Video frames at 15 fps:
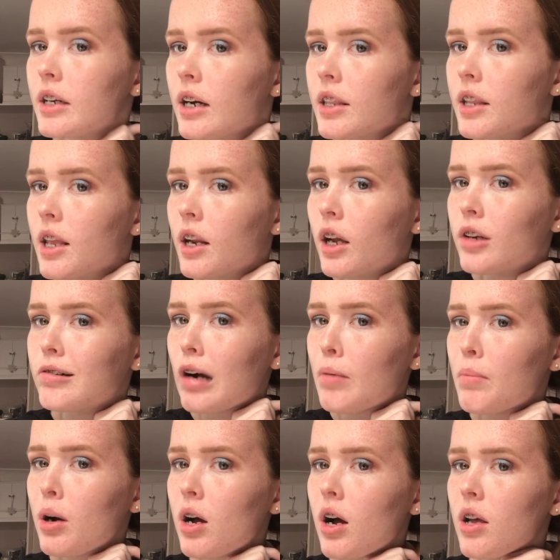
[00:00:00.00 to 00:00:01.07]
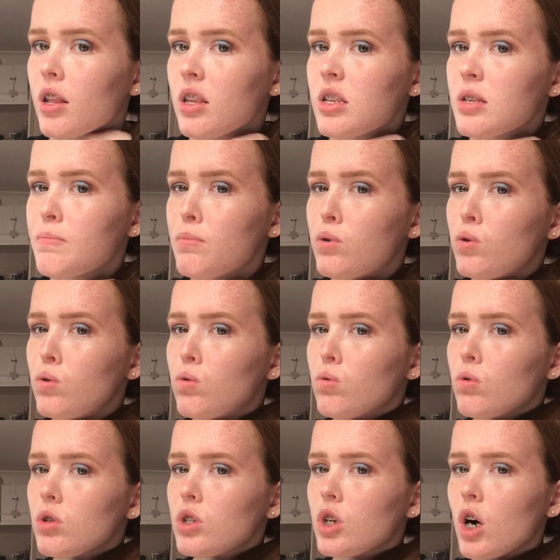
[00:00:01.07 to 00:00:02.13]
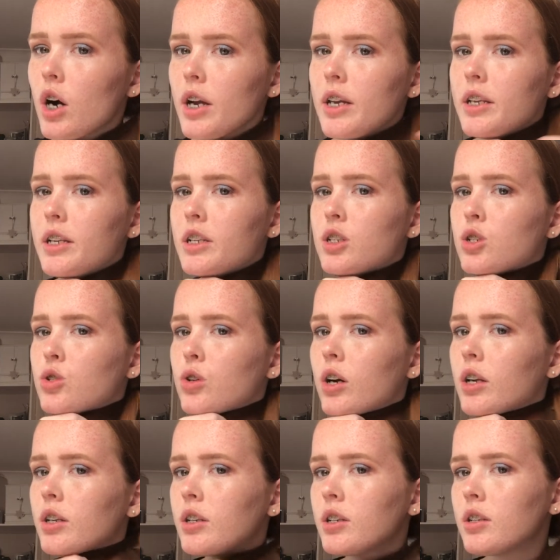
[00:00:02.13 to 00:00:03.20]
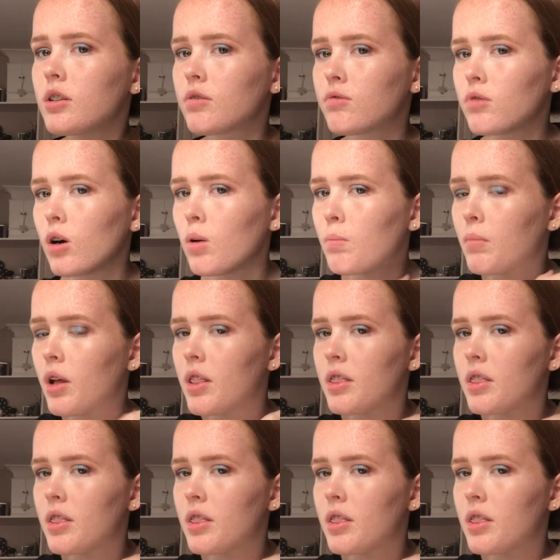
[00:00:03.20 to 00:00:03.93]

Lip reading: and then I grab a small tiny strand from